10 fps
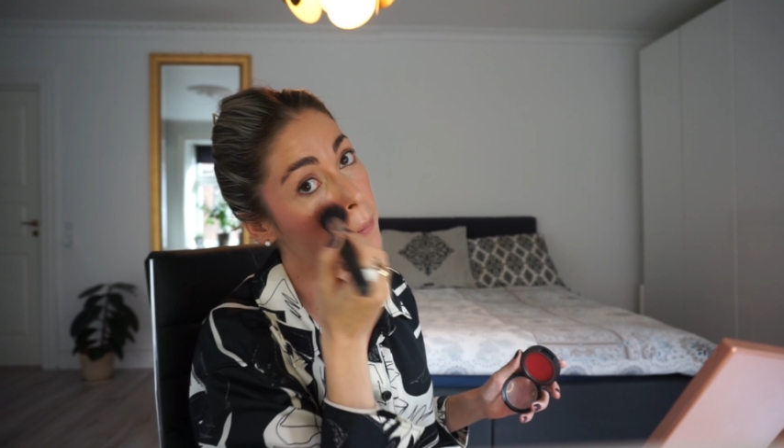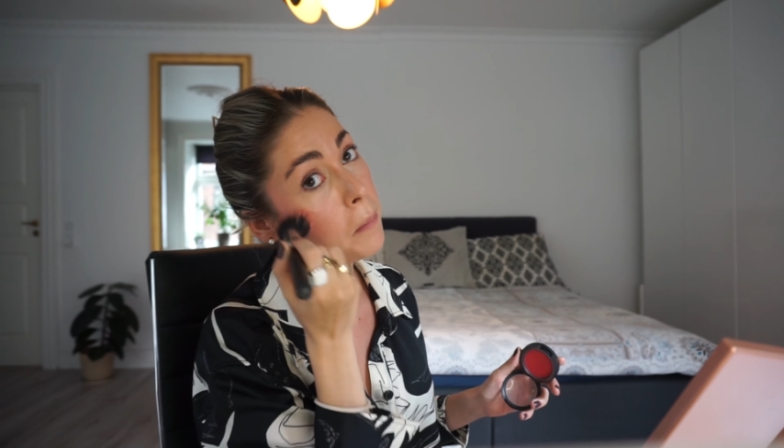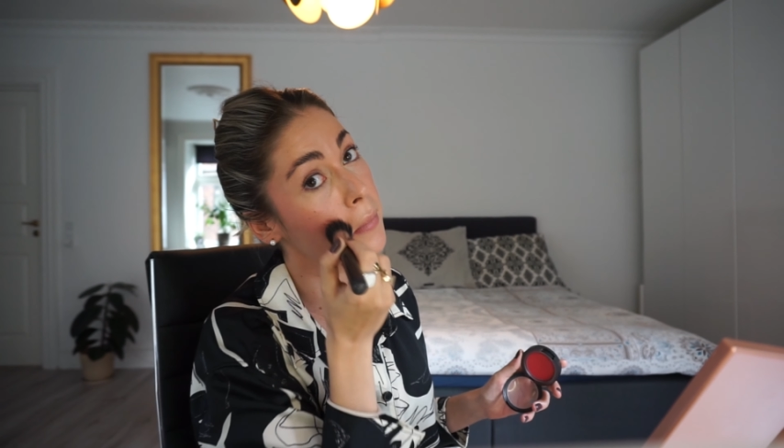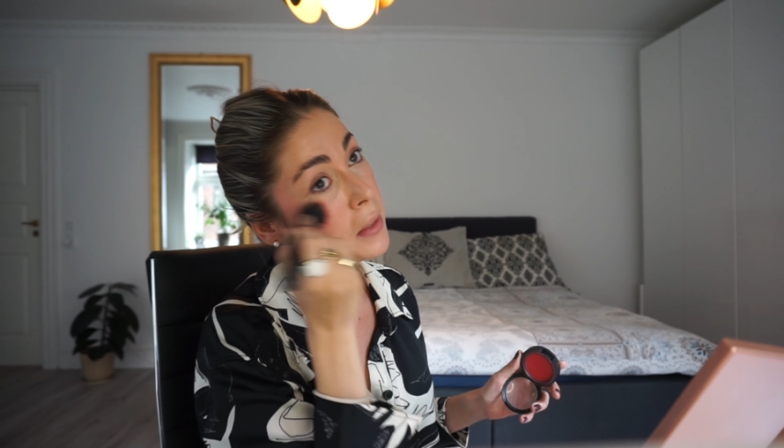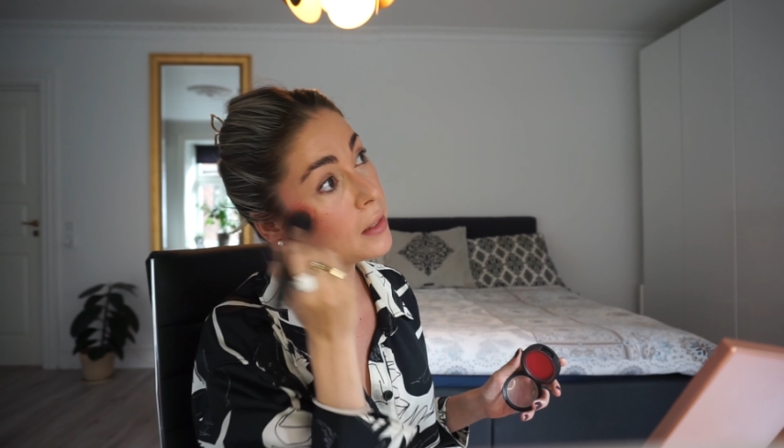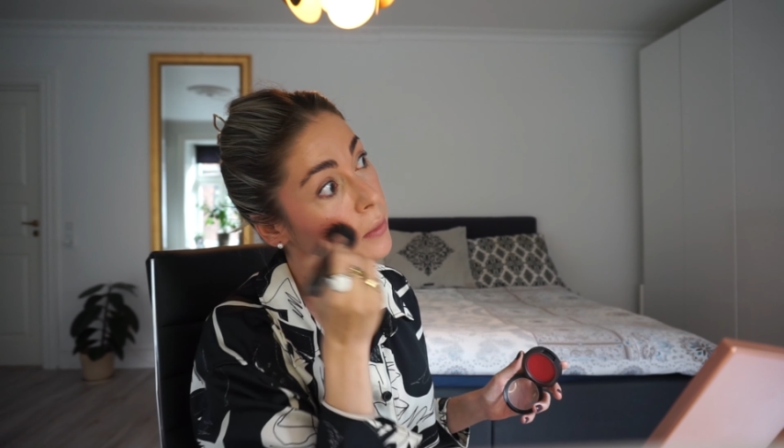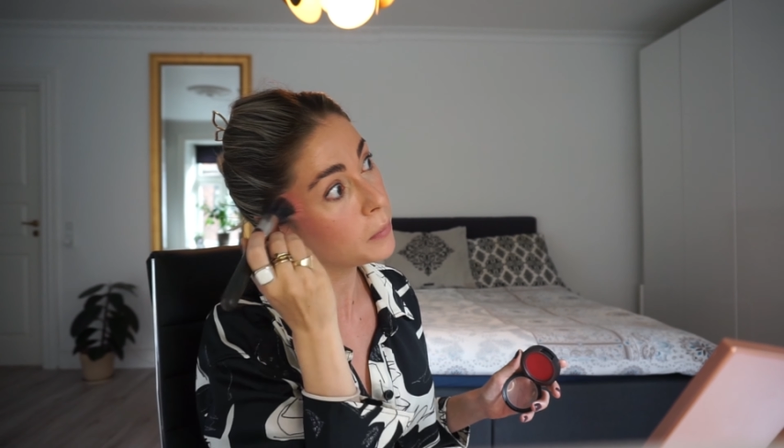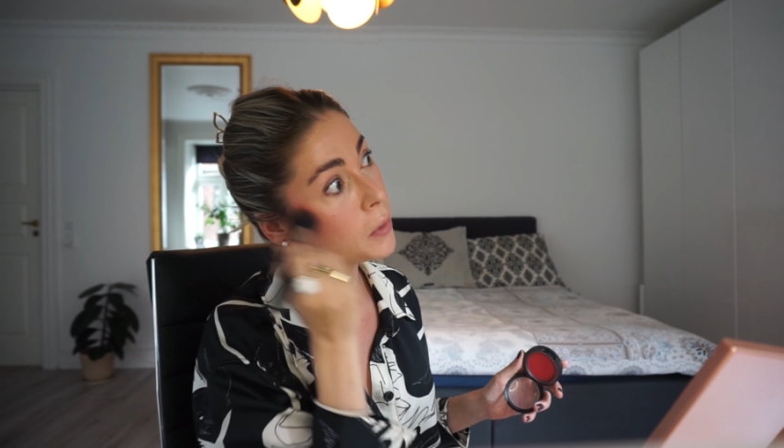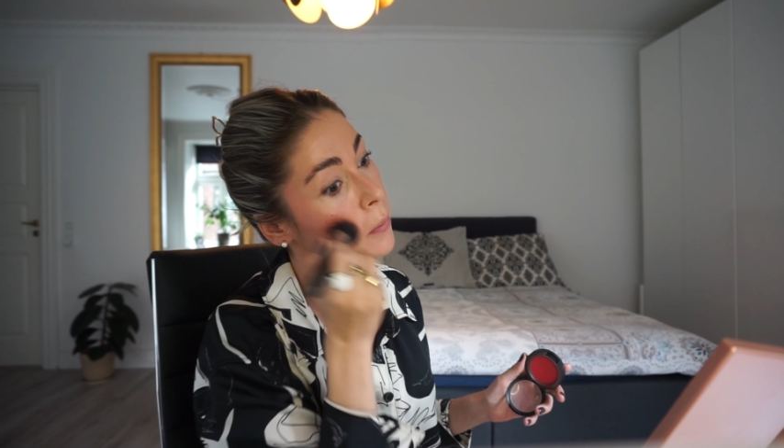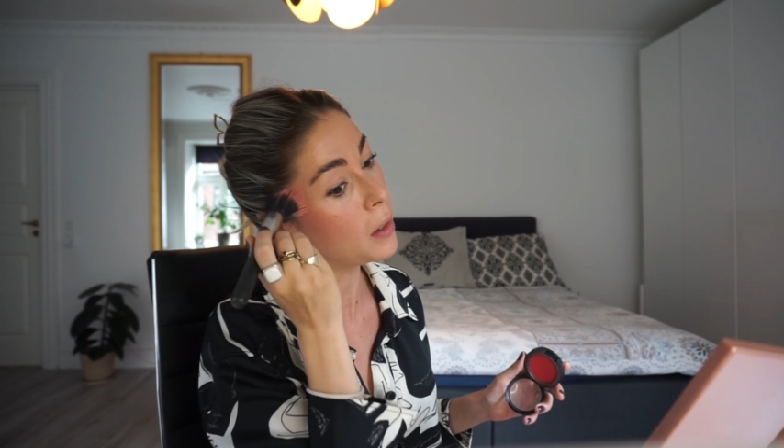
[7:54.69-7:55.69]

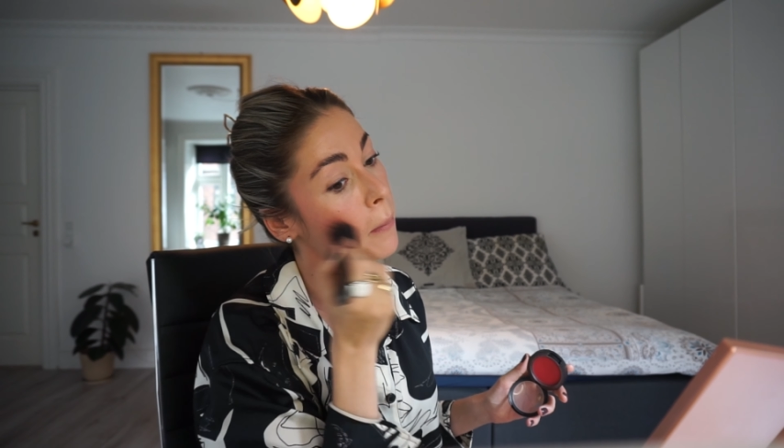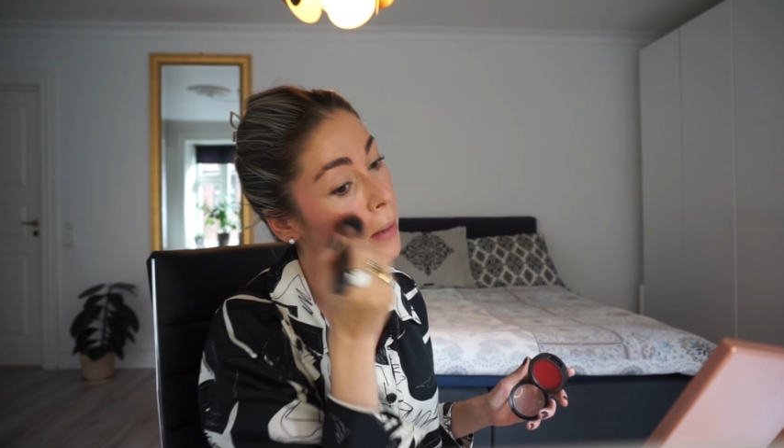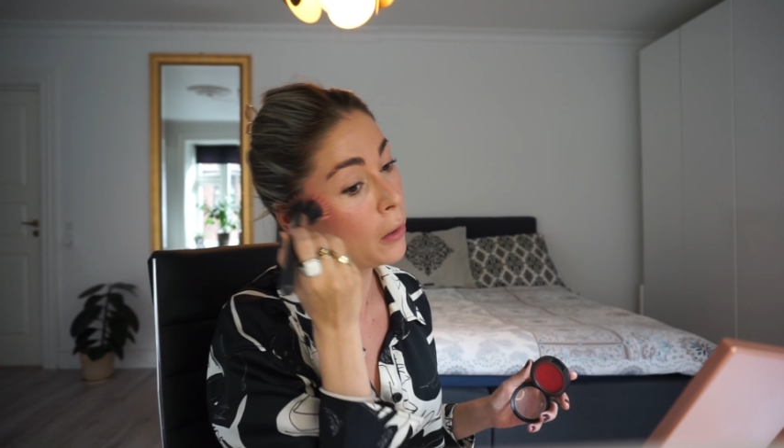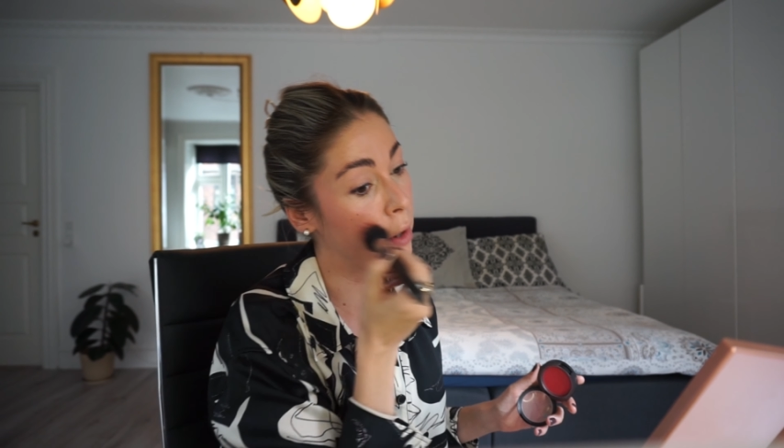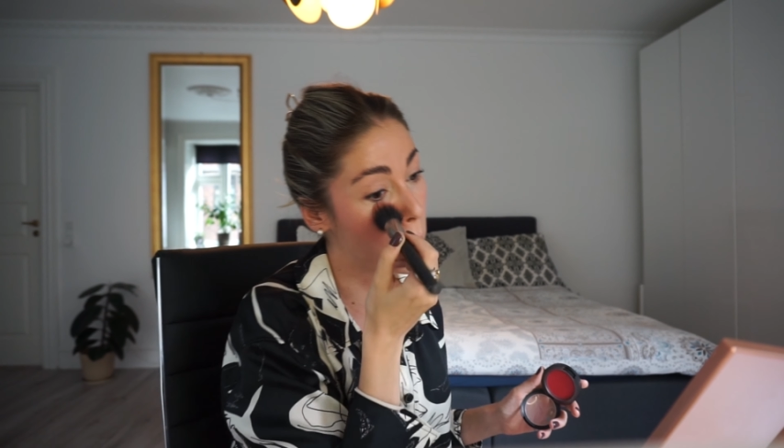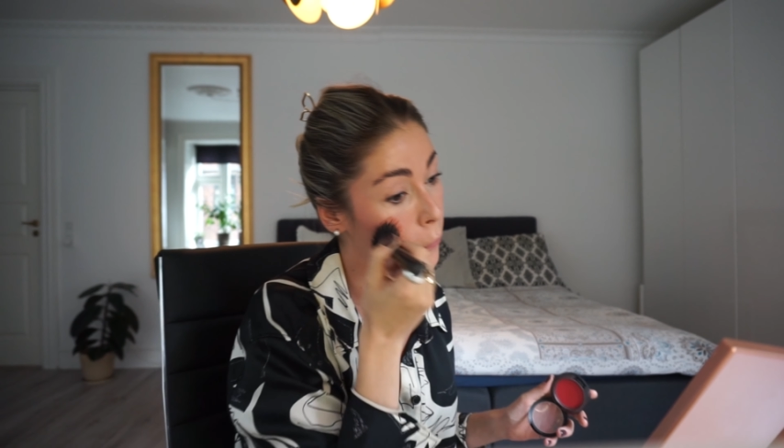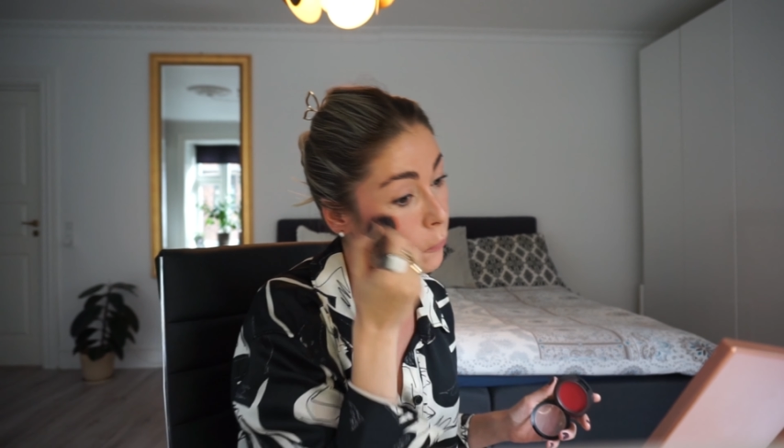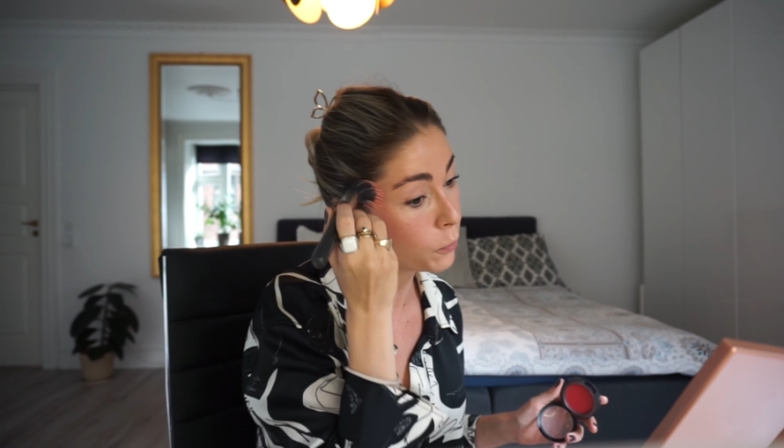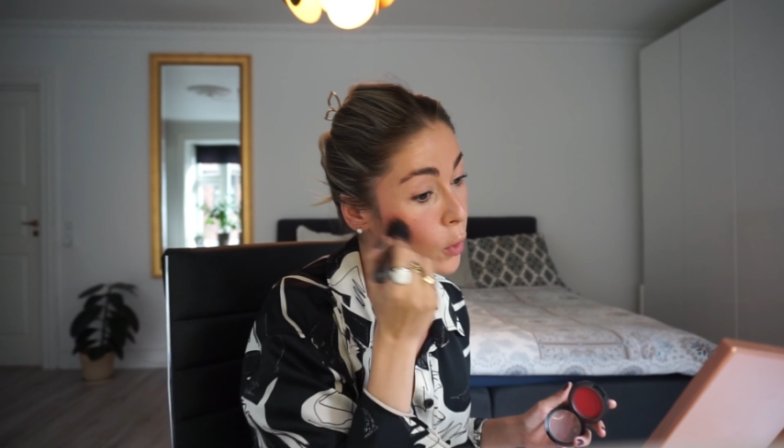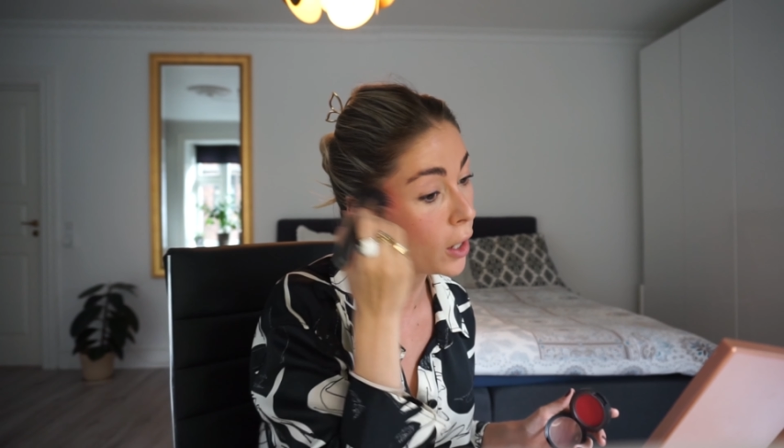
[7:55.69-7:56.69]
minimum amount
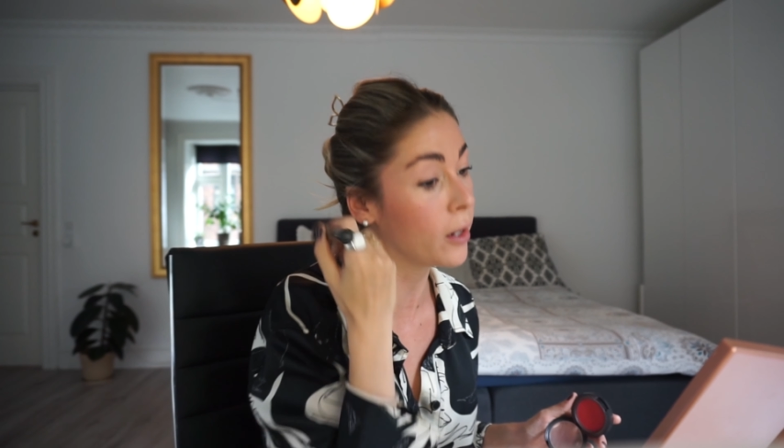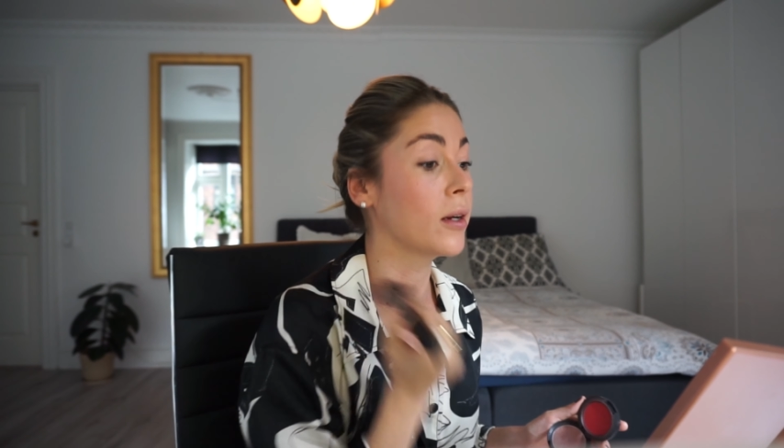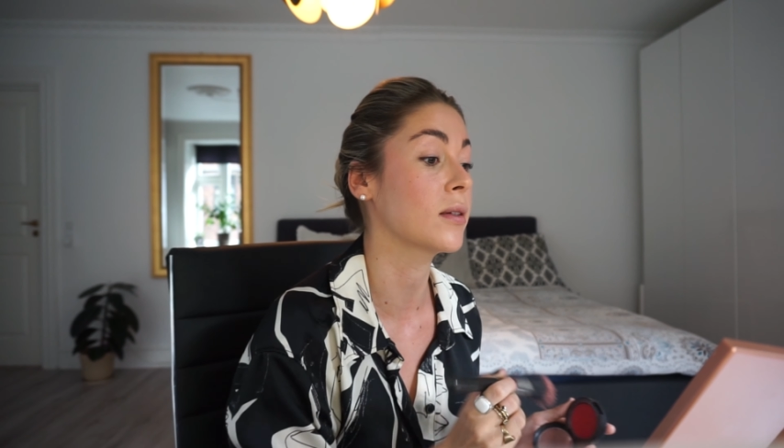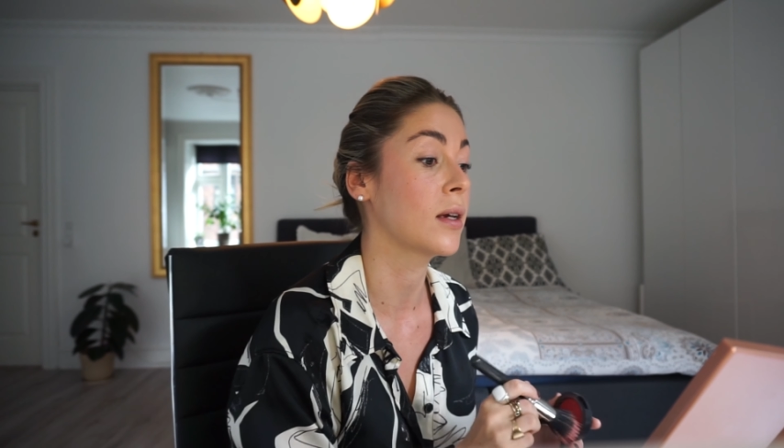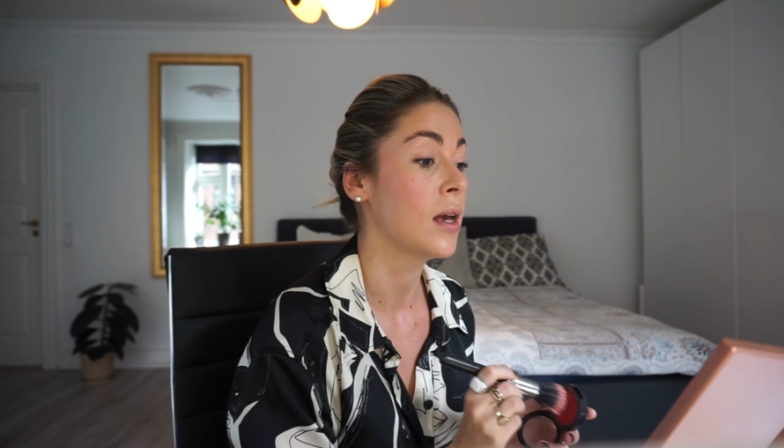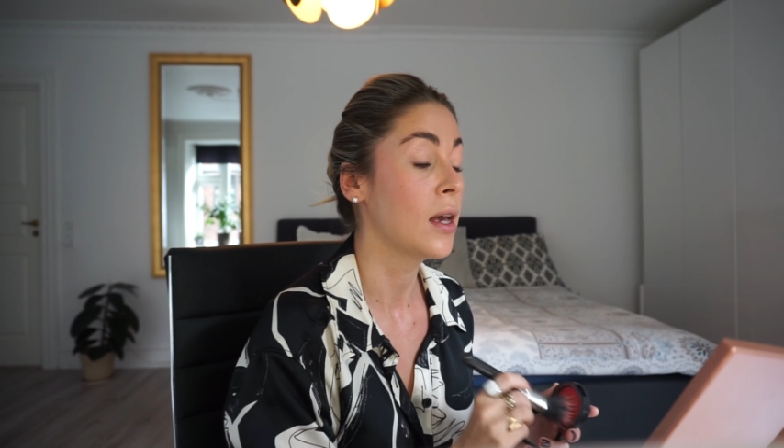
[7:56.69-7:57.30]
of product.